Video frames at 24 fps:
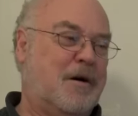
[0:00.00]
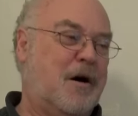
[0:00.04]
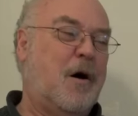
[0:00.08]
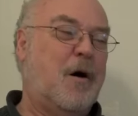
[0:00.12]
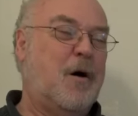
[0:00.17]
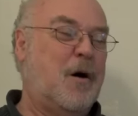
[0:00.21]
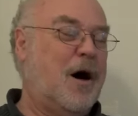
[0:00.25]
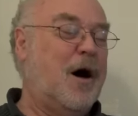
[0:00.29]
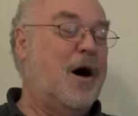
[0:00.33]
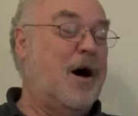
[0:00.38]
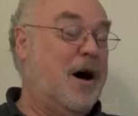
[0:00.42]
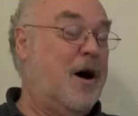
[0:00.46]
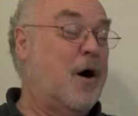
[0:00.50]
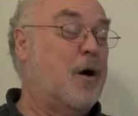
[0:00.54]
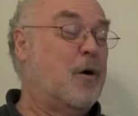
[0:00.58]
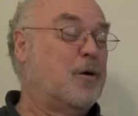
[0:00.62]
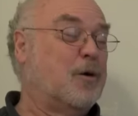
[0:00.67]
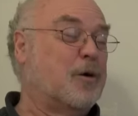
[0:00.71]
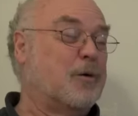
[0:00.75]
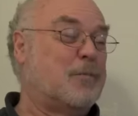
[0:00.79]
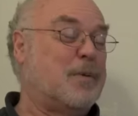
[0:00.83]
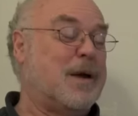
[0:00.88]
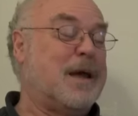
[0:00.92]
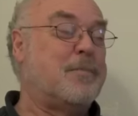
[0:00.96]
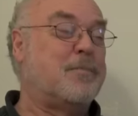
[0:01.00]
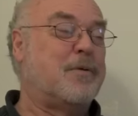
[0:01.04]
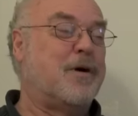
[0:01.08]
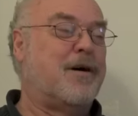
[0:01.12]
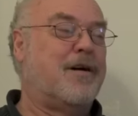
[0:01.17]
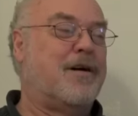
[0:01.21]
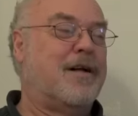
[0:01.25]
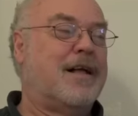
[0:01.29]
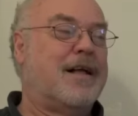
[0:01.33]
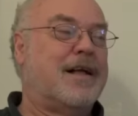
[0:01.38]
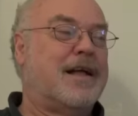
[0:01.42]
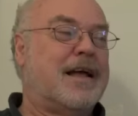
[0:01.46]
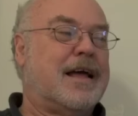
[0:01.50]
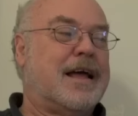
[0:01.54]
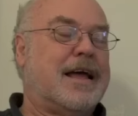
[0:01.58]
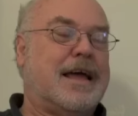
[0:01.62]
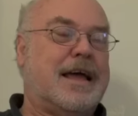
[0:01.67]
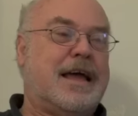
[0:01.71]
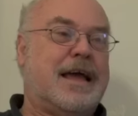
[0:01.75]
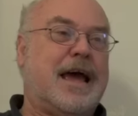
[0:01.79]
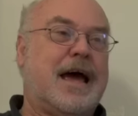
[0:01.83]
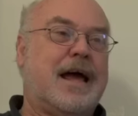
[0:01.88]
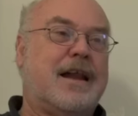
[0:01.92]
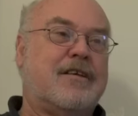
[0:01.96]
of older people,
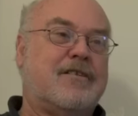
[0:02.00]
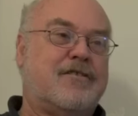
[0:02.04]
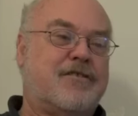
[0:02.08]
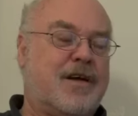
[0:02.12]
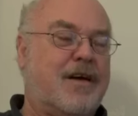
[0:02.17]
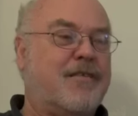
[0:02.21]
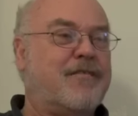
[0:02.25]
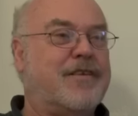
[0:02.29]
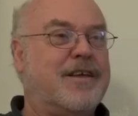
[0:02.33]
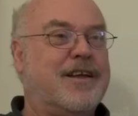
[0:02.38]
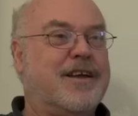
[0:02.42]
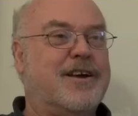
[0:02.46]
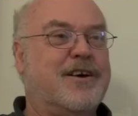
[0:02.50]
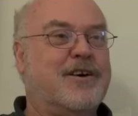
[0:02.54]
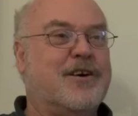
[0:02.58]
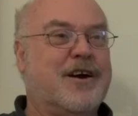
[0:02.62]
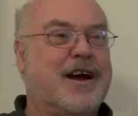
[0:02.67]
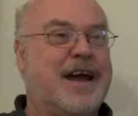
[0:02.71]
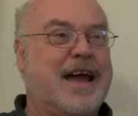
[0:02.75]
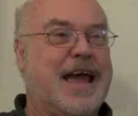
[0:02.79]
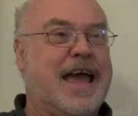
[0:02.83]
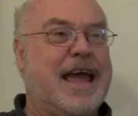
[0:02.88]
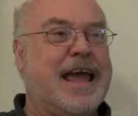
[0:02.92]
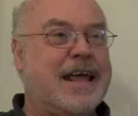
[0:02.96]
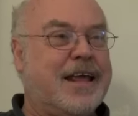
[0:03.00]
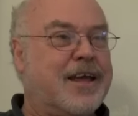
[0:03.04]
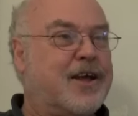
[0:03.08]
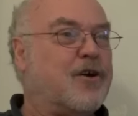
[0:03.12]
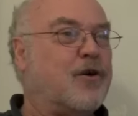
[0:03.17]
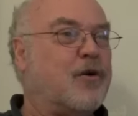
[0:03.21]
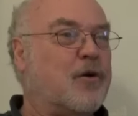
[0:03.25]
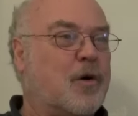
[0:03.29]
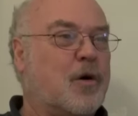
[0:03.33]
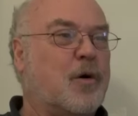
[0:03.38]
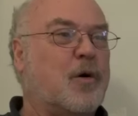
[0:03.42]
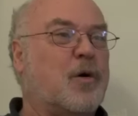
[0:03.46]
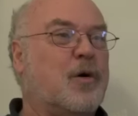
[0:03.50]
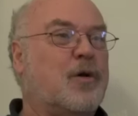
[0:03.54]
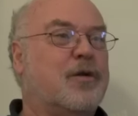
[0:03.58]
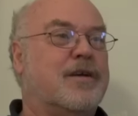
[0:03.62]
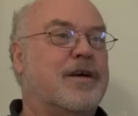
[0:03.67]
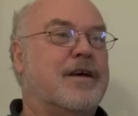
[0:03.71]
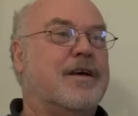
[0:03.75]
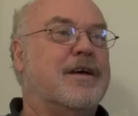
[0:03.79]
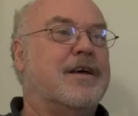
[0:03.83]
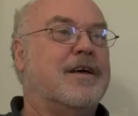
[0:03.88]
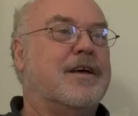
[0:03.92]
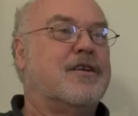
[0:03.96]
he had a seventy-eight-year-old
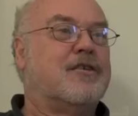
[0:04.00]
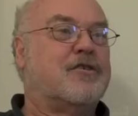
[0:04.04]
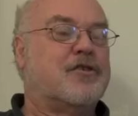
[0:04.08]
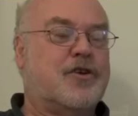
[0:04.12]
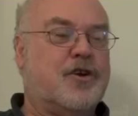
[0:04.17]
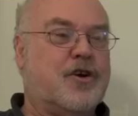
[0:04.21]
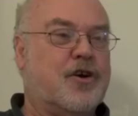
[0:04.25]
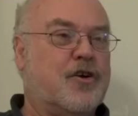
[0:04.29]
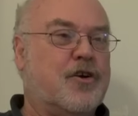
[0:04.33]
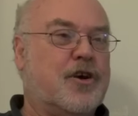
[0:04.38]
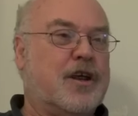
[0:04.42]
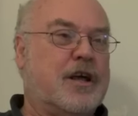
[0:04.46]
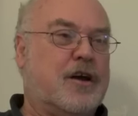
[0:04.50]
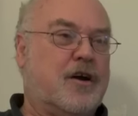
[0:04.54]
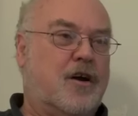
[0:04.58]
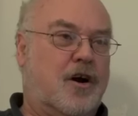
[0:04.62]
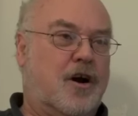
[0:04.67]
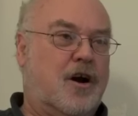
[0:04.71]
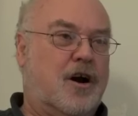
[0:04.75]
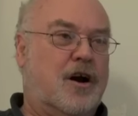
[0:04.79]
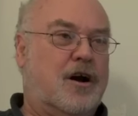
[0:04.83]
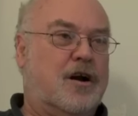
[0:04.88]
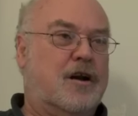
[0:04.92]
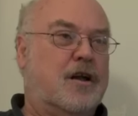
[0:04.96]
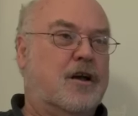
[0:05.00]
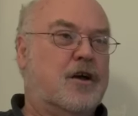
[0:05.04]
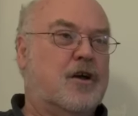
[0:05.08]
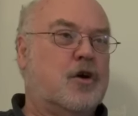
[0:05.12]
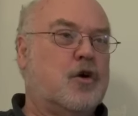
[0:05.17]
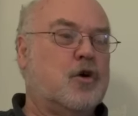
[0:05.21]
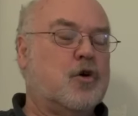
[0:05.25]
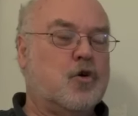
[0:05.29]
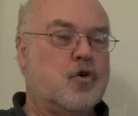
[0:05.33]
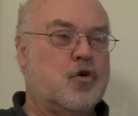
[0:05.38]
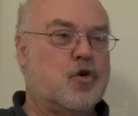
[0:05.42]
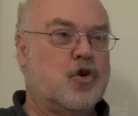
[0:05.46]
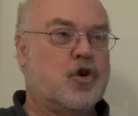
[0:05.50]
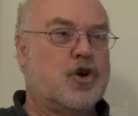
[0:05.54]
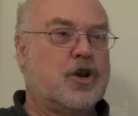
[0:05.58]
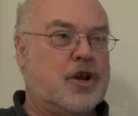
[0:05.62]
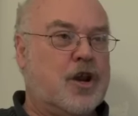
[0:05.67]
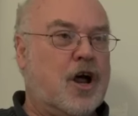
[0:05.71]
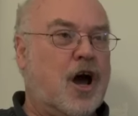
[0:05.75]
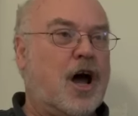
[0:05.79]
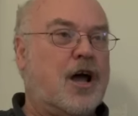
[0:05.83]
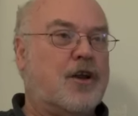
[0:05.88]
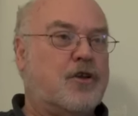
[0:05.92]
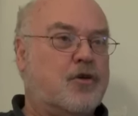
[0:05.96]
security guard who
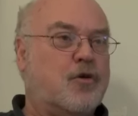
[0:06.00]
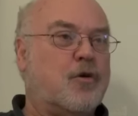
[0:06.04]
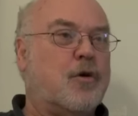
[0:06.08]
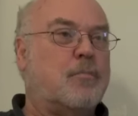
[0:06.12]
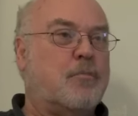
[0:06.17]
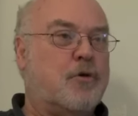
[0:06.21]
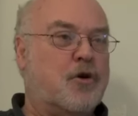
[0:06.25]
could not do a